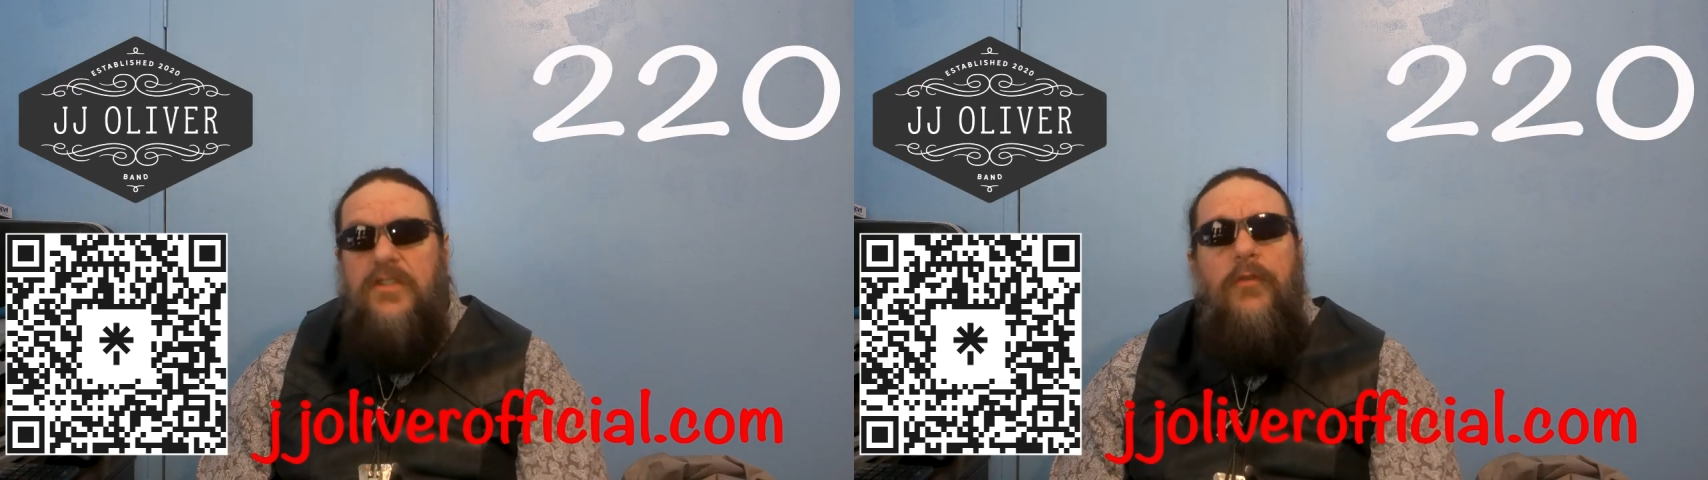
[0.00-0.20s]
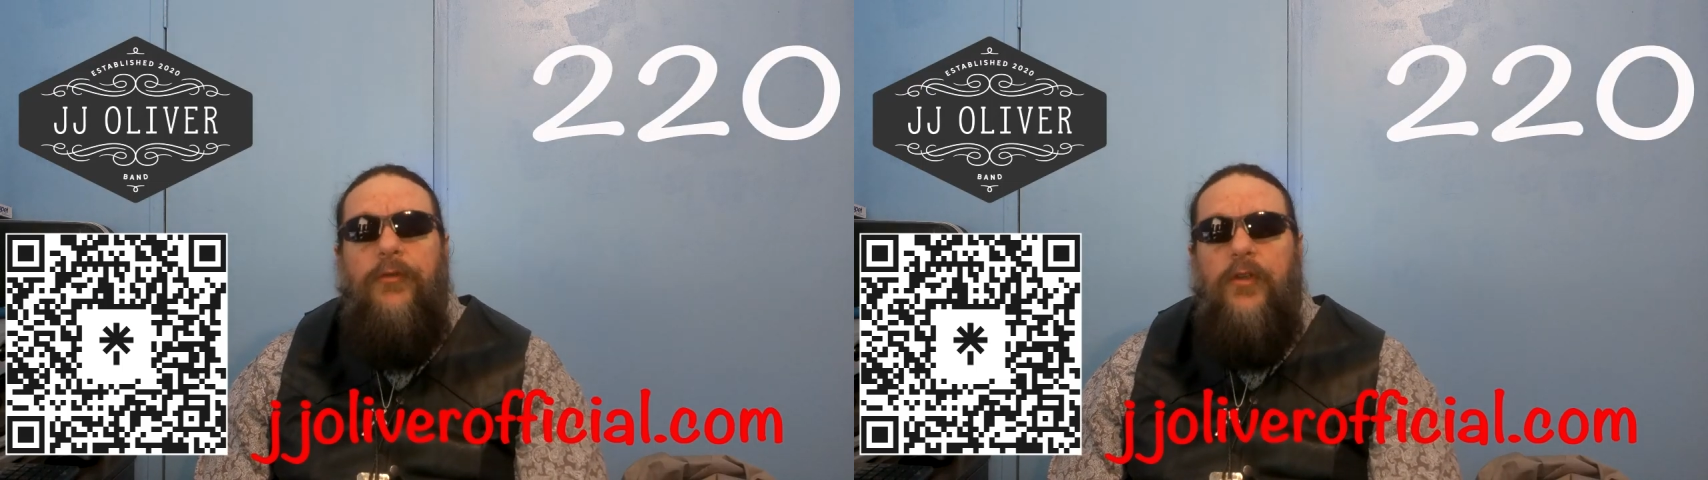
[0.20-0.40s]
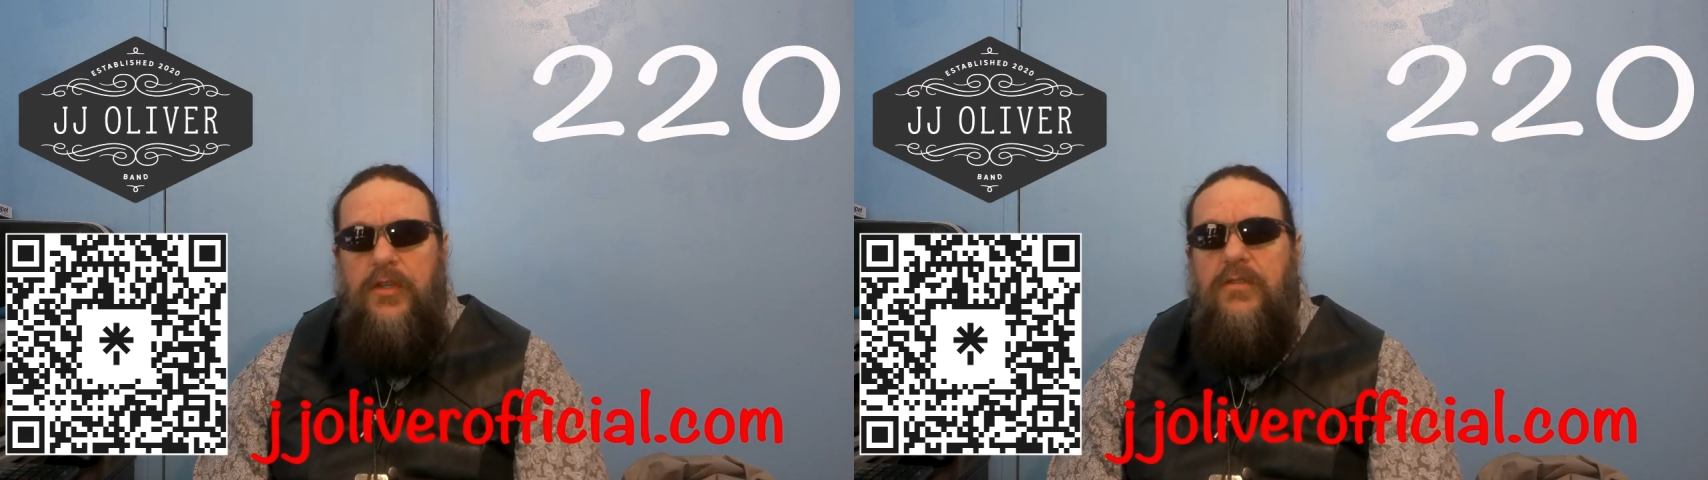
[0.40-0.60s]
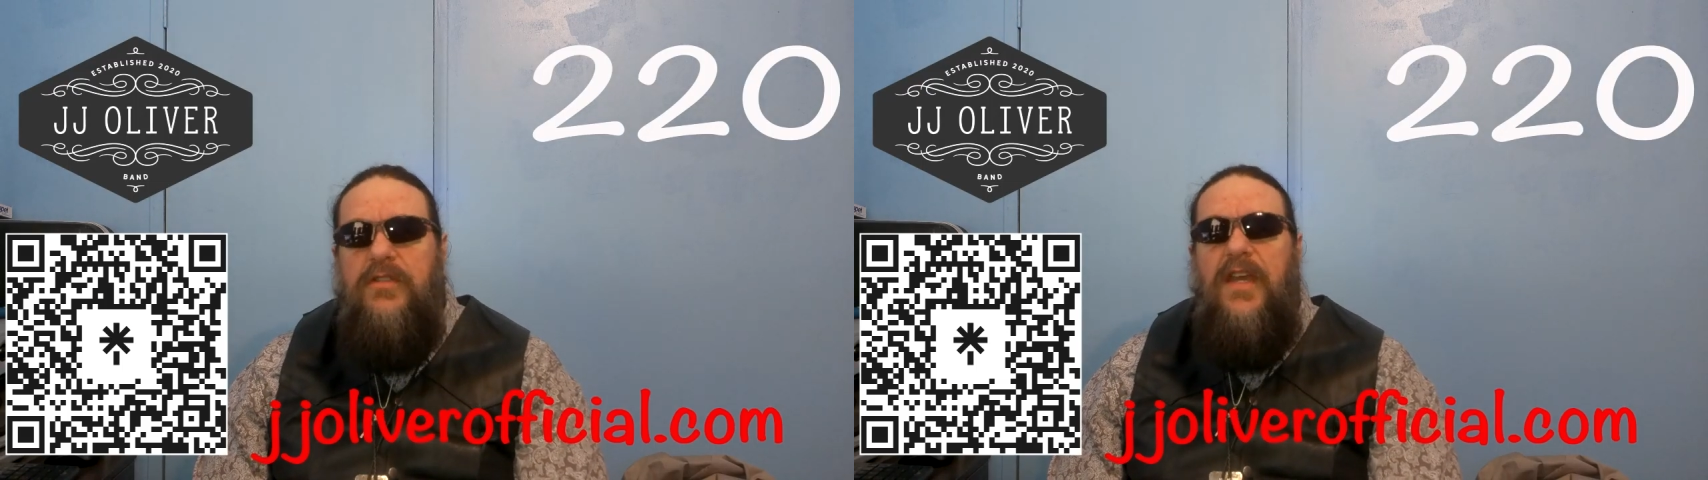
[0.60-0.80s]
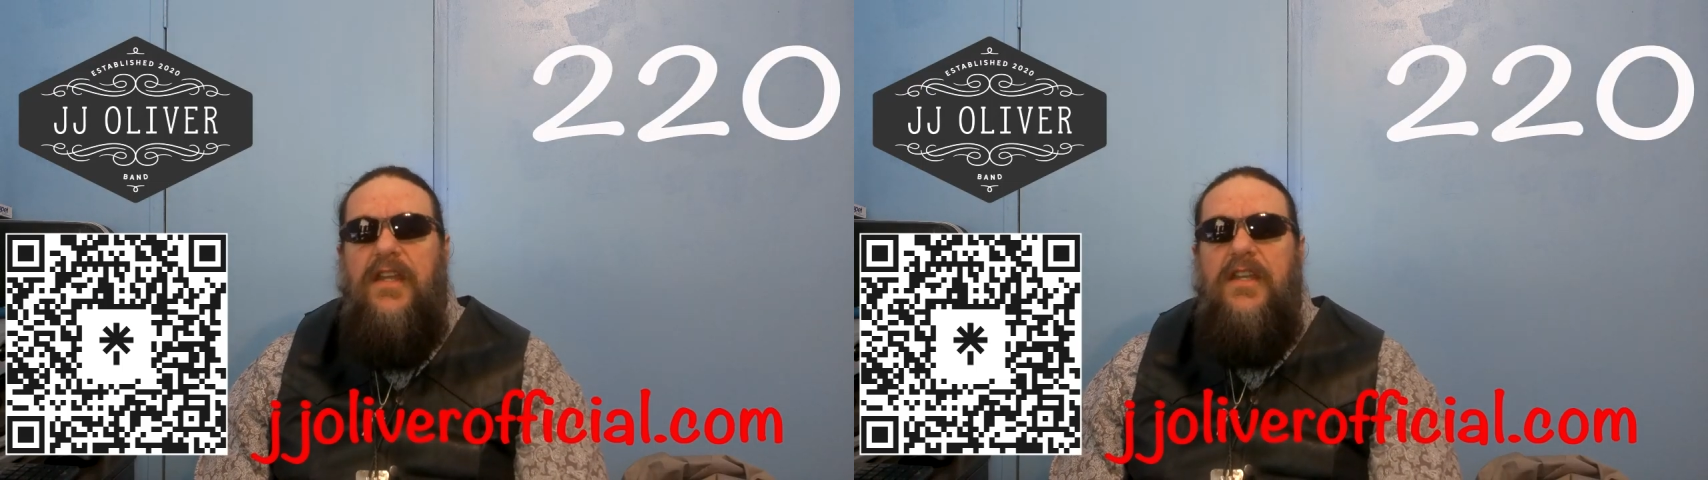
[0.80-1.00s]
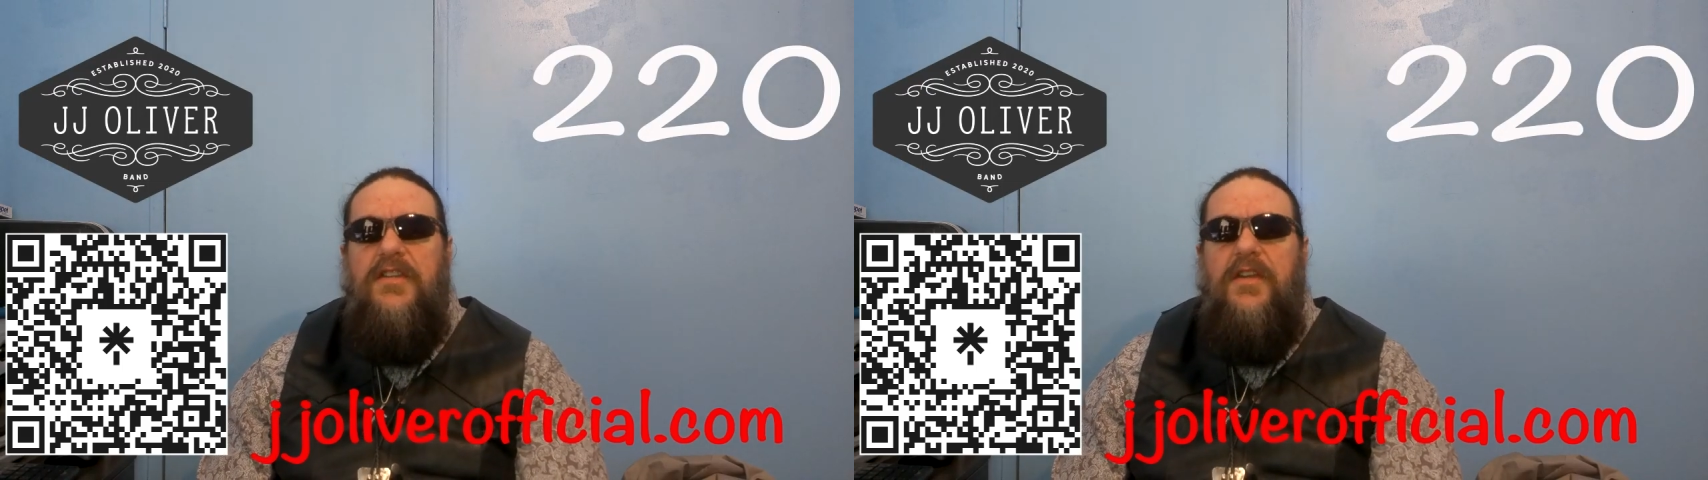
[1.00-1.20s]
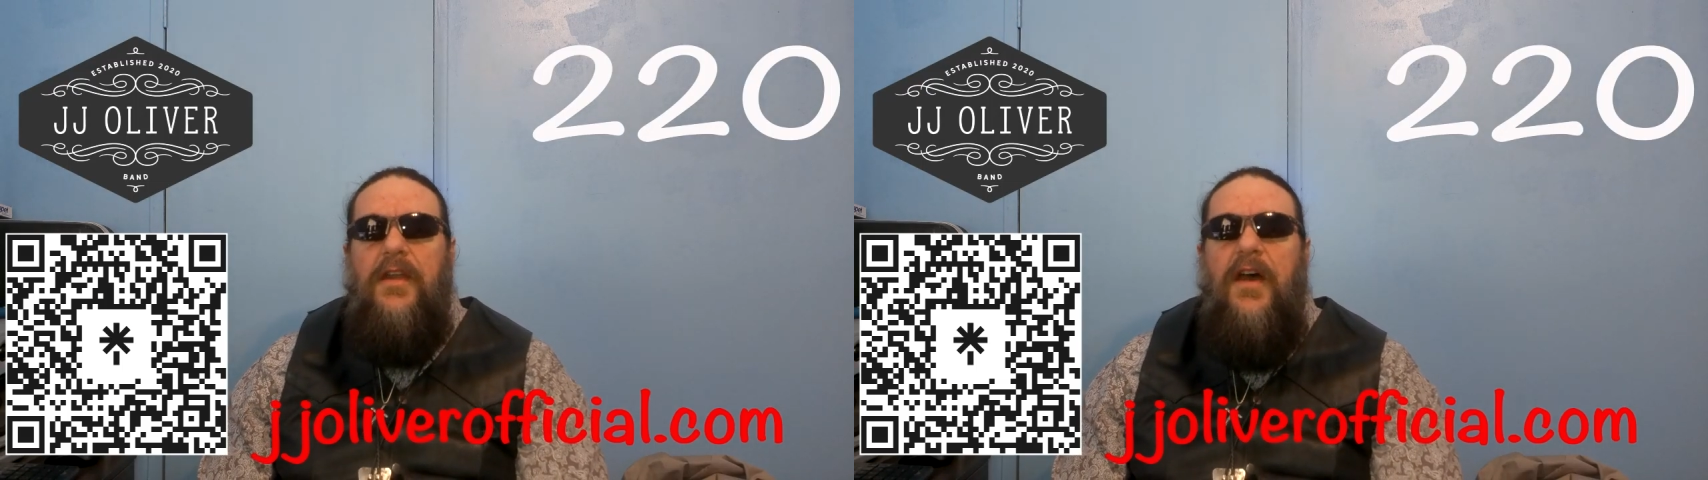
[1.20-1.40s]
Twofer Tuesday edition